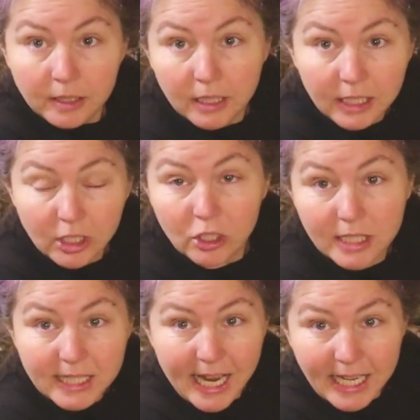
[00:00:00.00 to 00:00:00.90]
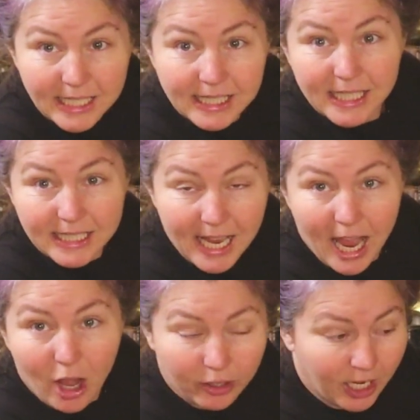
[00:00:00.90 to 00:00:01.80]
Clean those sinuses
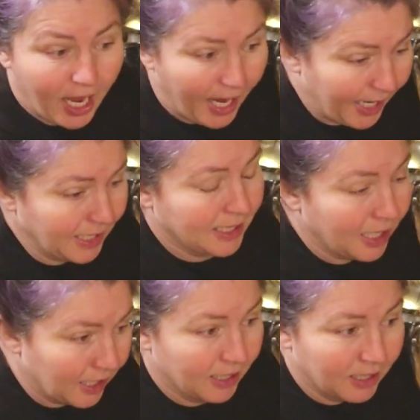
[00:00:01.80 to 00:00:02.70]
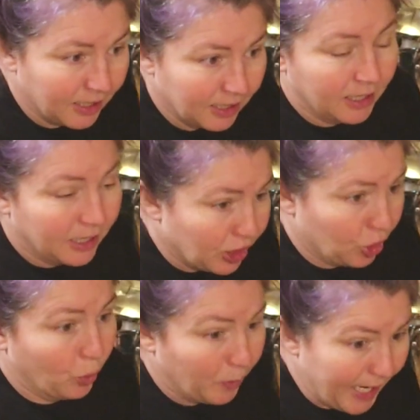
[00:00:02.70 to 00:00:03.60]
out, guys.
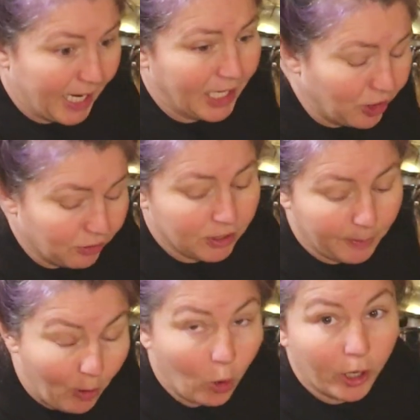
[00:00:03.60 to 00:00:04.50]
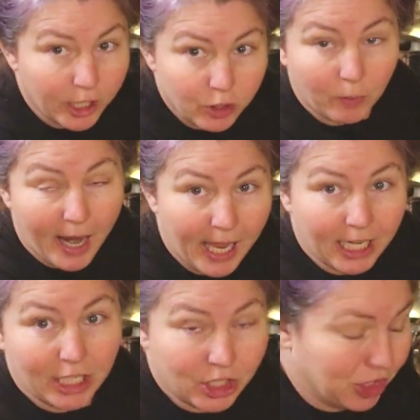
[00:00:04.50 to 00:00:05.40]
Great use of
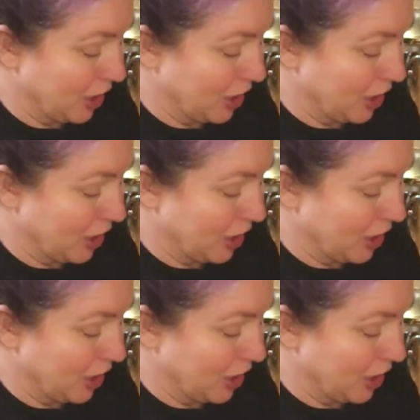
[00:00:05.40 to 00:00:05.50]
horseradish.